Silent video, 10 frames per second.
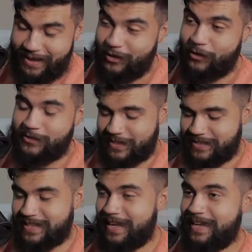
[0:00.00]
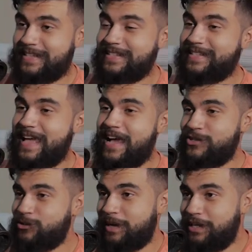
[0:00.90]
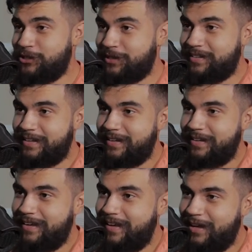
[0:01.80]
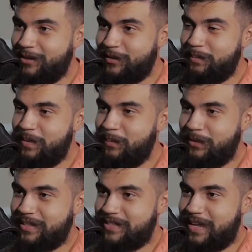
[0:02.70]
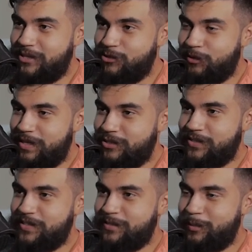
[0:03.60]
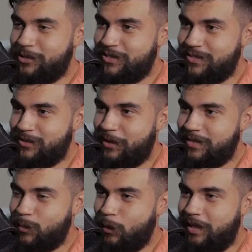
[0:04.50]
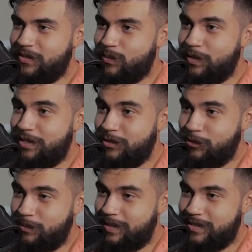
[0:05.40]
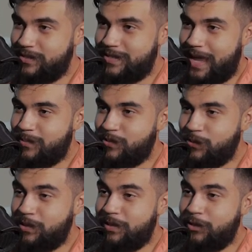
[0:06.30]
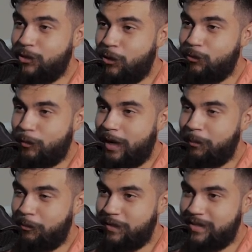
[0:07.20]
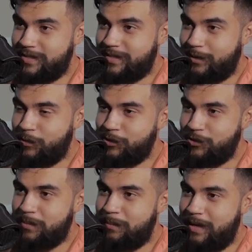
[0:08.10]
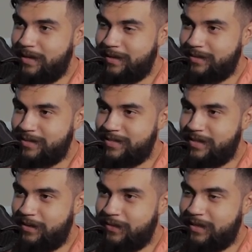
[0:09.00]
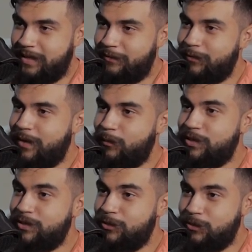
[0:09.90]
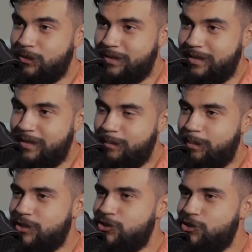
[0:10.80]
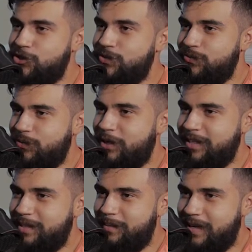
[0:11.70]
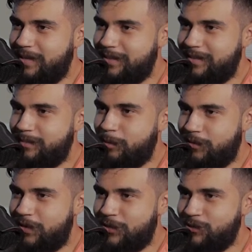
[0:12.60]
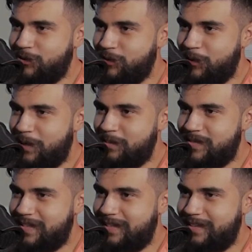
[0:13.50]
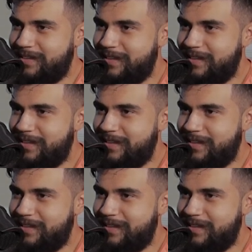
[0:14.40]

And I was gonna say exaggeration. I don't think people exaggerate just as much as or as well as we do because there's absolutely no rhyme or reason that we should be making the stuff at the level that we do. But it's just funny to make it professional. You know what I'm saying?